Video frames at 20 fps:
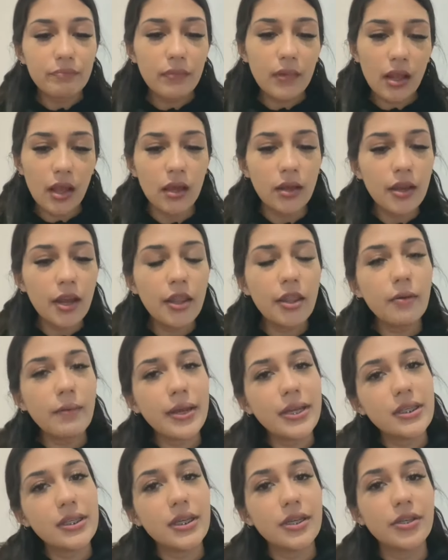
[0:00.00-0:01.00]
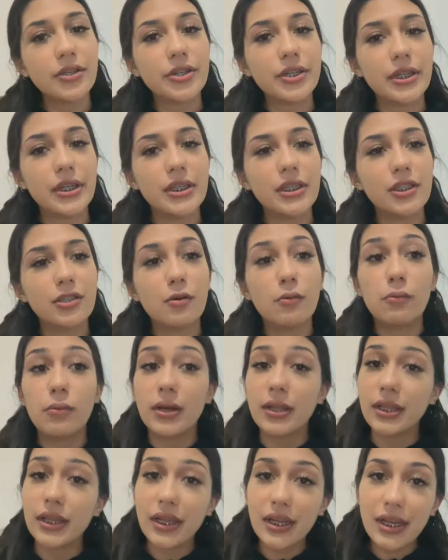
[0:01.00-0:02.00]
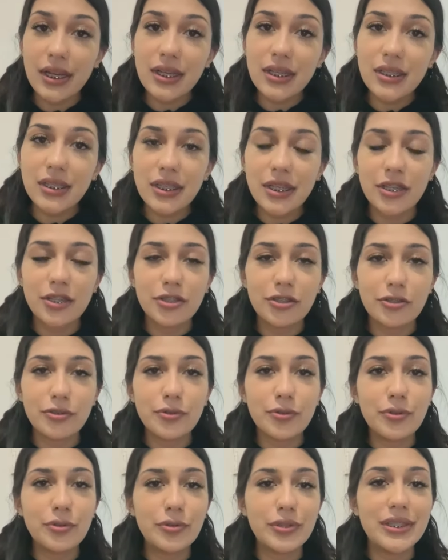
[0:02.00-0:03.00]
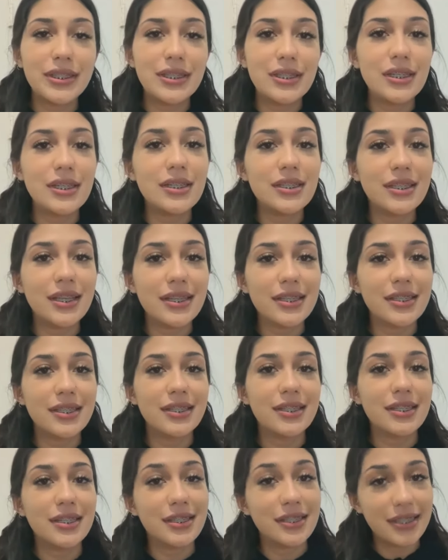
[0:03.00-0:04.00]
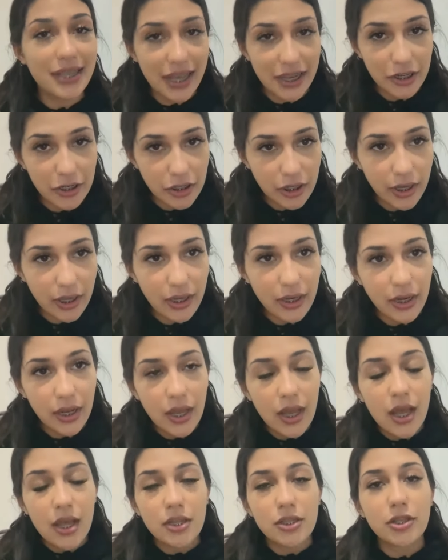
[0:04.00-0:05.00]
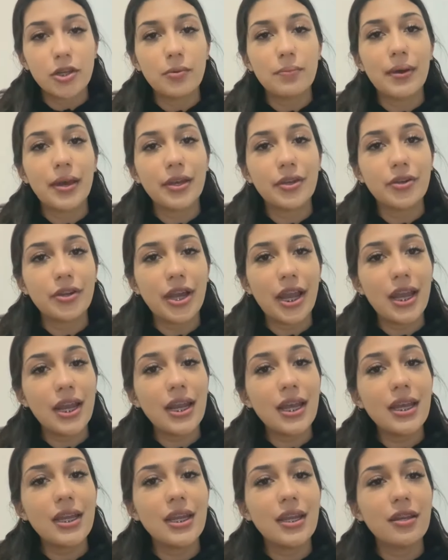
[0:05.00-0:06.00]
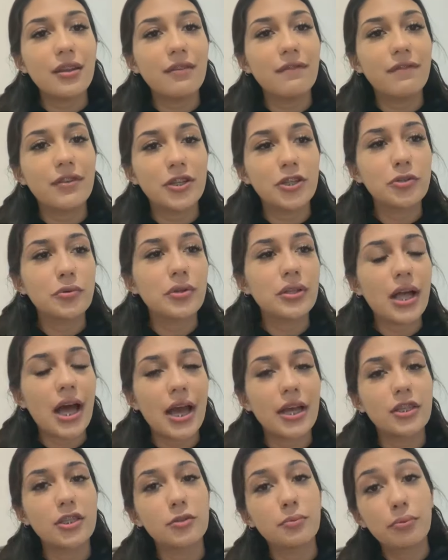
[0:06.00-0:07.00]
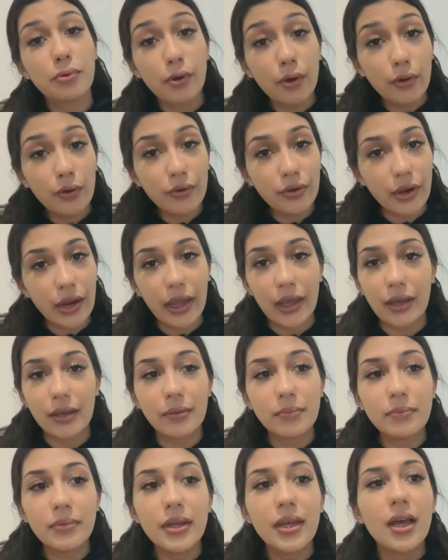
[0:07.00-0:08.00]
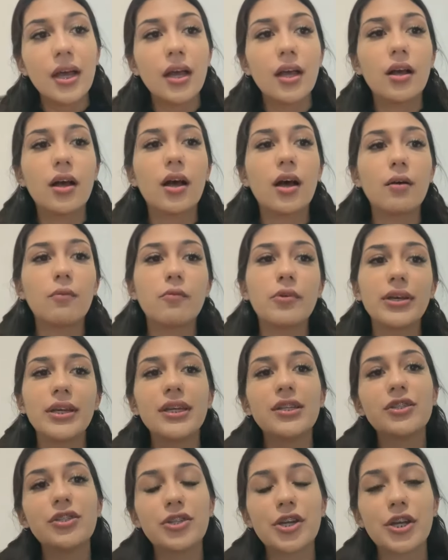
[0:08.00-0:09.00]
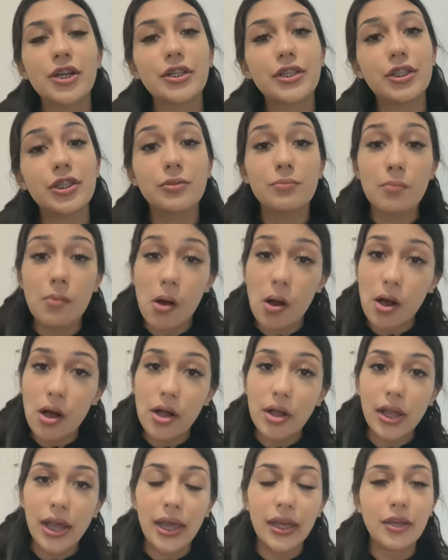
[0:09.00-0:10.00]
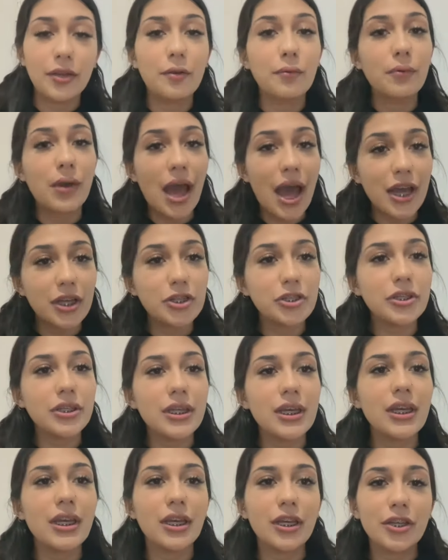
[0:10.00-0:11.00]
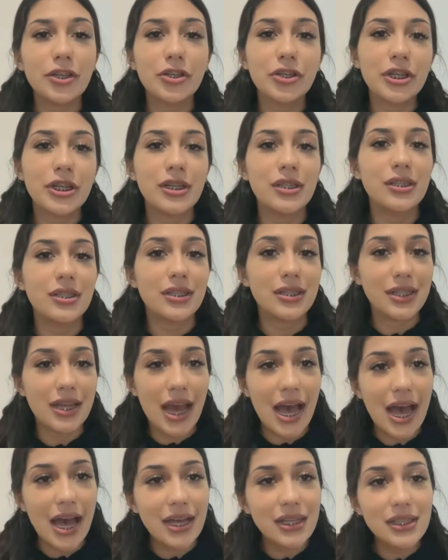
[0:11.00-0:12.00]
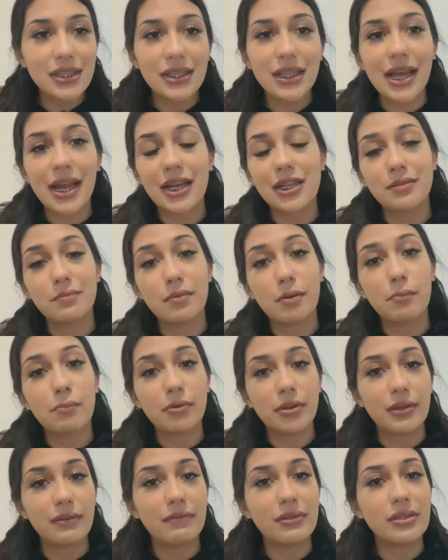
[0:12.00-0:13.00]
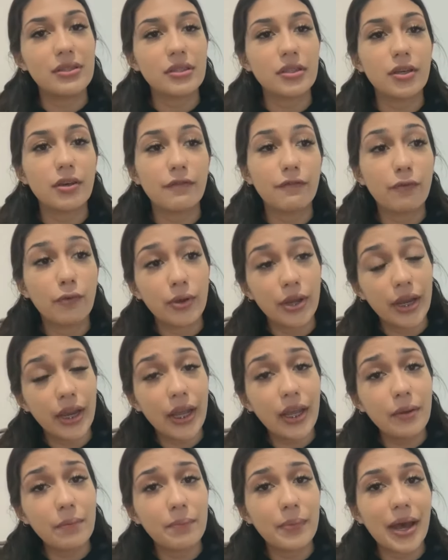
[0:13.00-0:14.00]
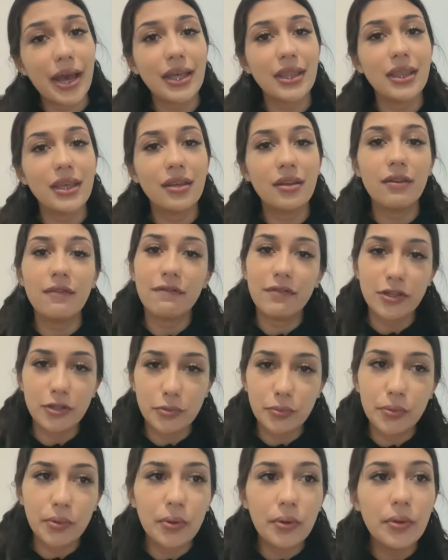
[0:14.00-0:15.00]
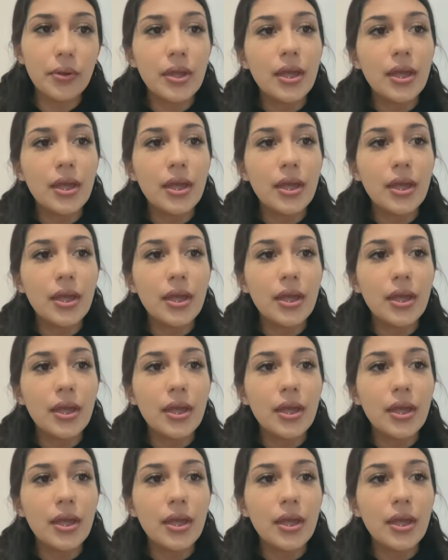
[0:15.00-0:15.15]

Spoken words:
Another way to increase willingness is through desensitization. So by creating an individualized program, one can start small and gradually increase the task that has been previously avoided by the individual.